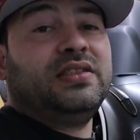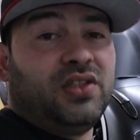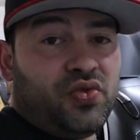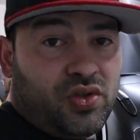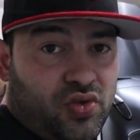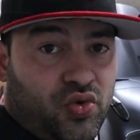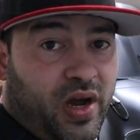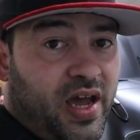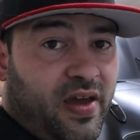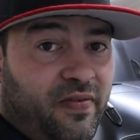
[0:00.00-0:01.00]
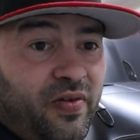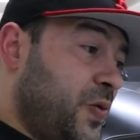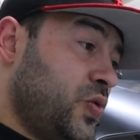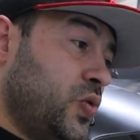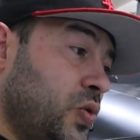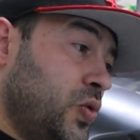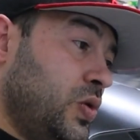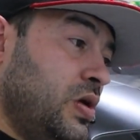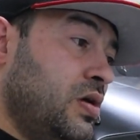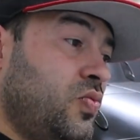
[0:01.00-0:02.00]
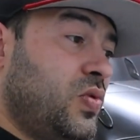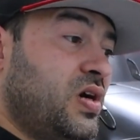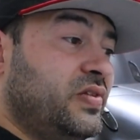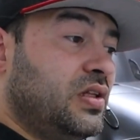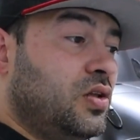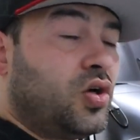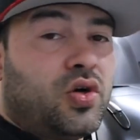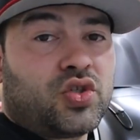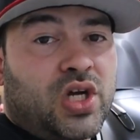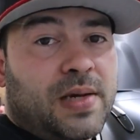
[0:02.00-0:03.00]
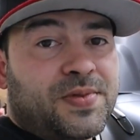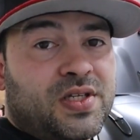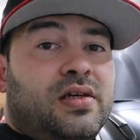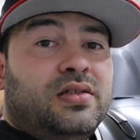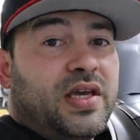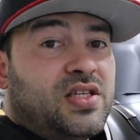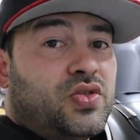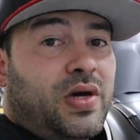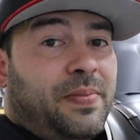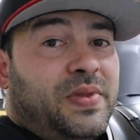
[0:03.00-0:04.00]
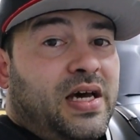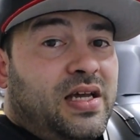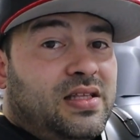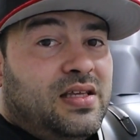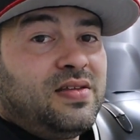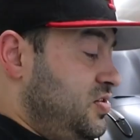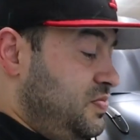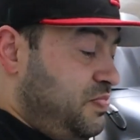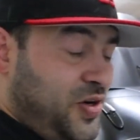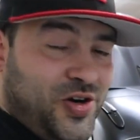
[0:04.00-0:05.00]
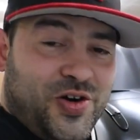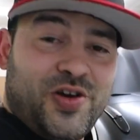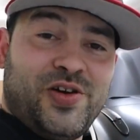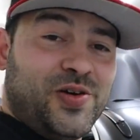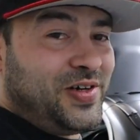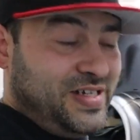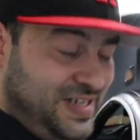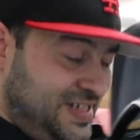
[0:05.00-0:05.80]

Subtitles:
I still need to drive to one of the local shops. We can swap that because boy, oh boy,